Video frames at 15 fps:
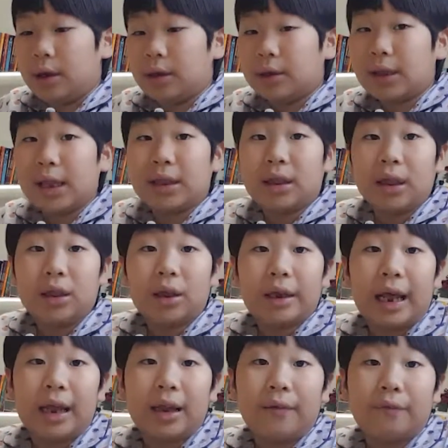this is an
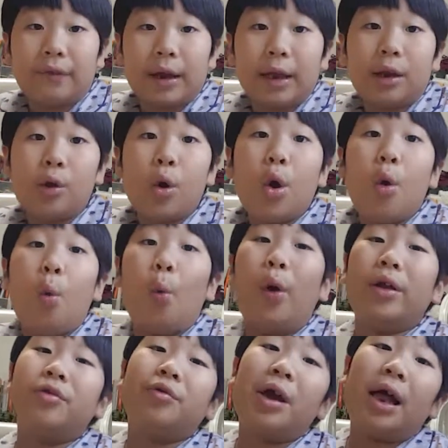elephant.
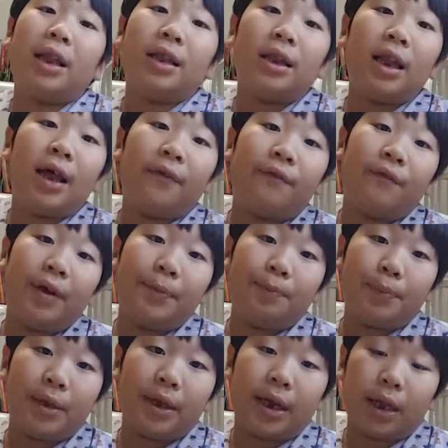What do elephant
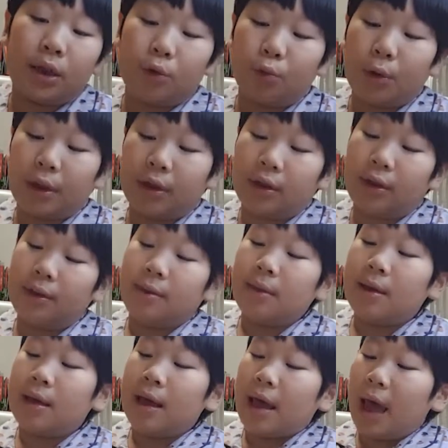begins with?
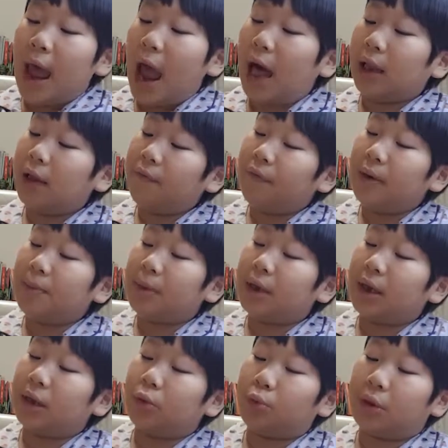Elephant
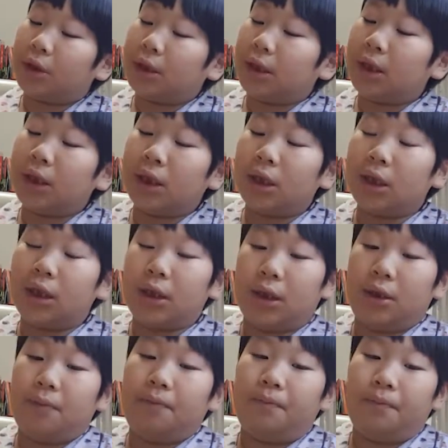begins with
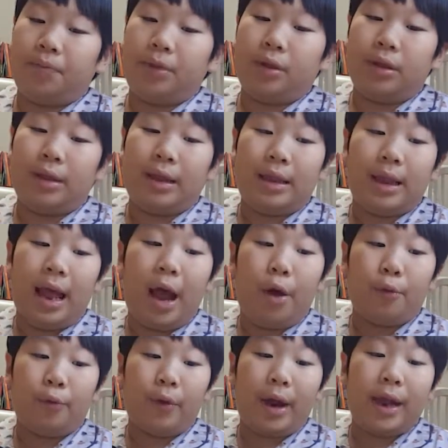E.
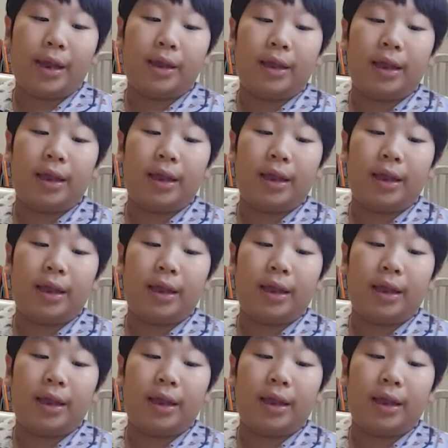Now wait,